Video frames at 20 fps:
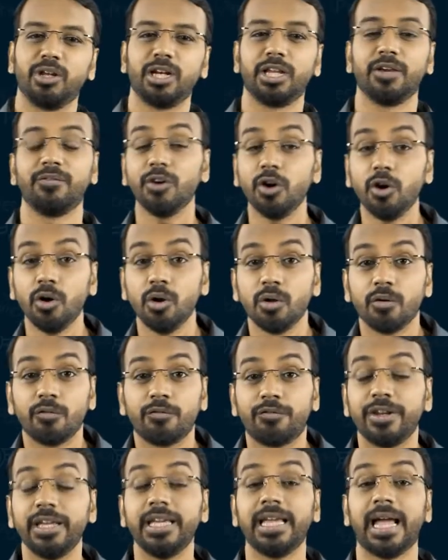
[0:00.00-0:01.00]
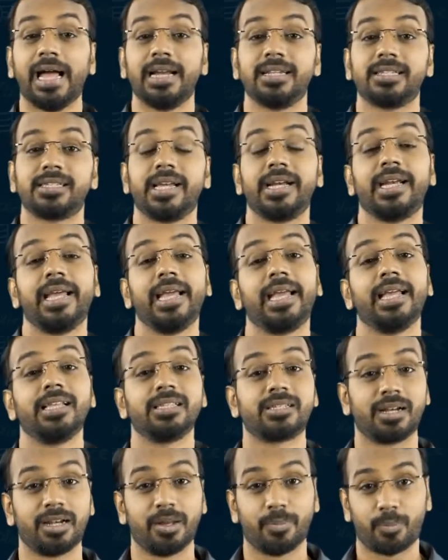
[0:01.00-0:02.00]
We'll give you free handset
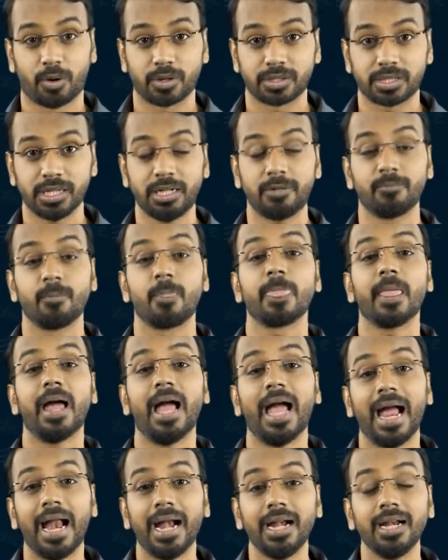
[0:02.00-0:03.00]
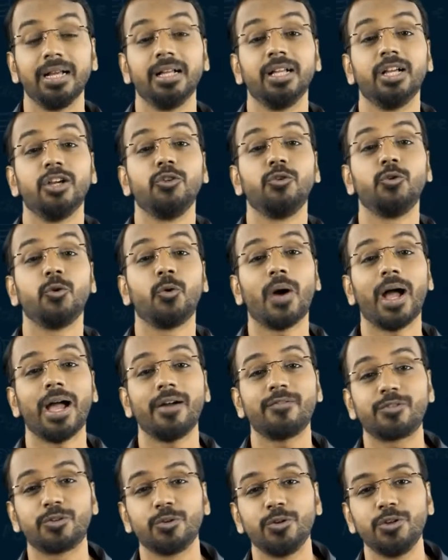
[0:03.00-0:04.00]
against a deposit, and you
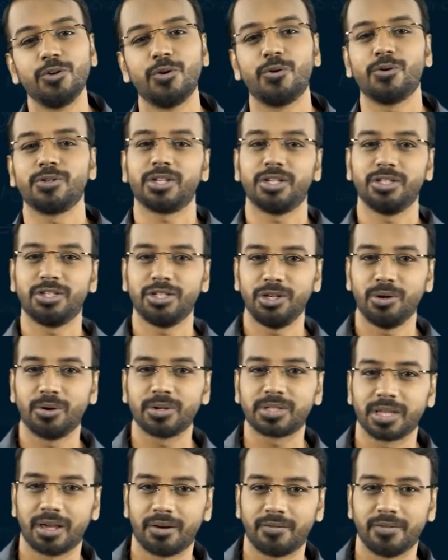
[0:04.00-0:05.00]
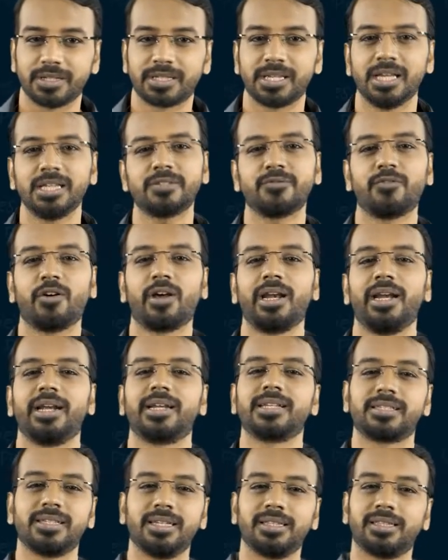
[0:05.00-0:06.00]
have to use Jio services for,
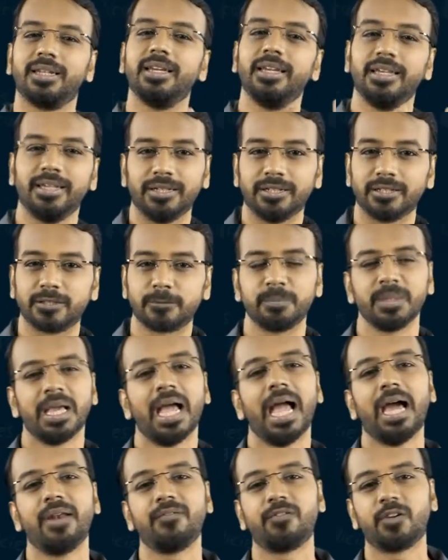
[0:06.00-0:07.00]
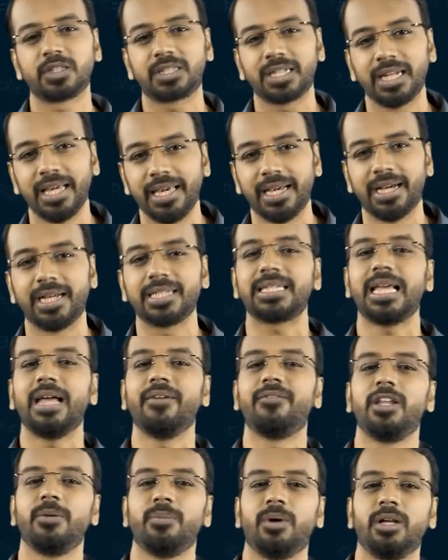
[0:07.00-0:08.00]
let us say, 3 years. And for 3 years,
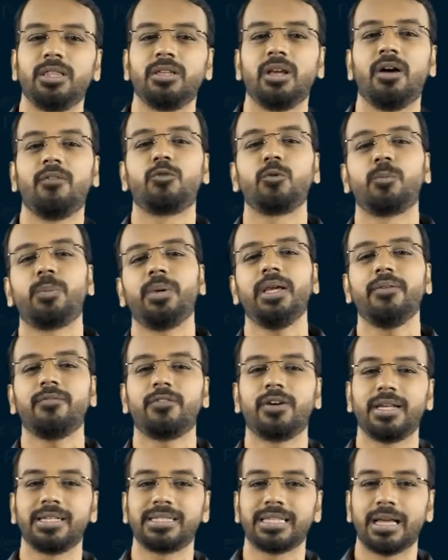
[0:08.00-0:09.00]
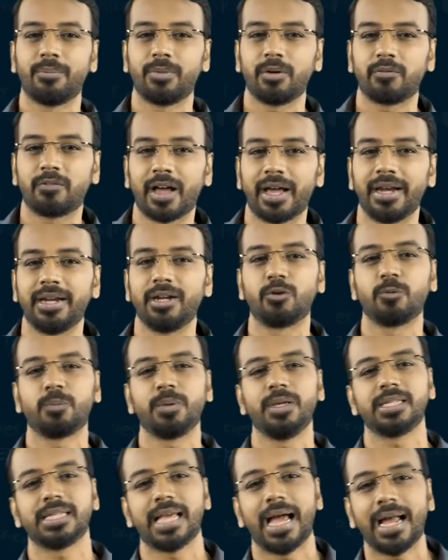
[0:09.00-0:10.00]
every month you have to pay, for example, 500
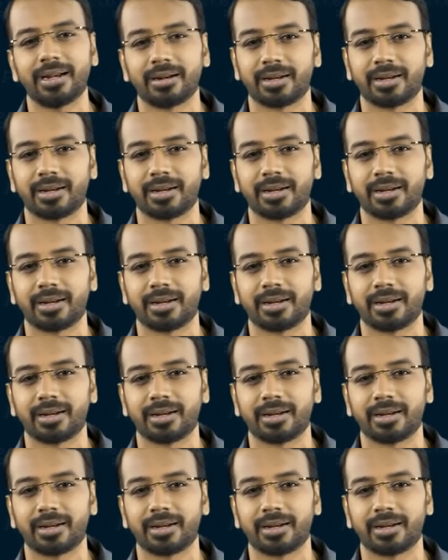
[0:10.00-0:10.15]
rupees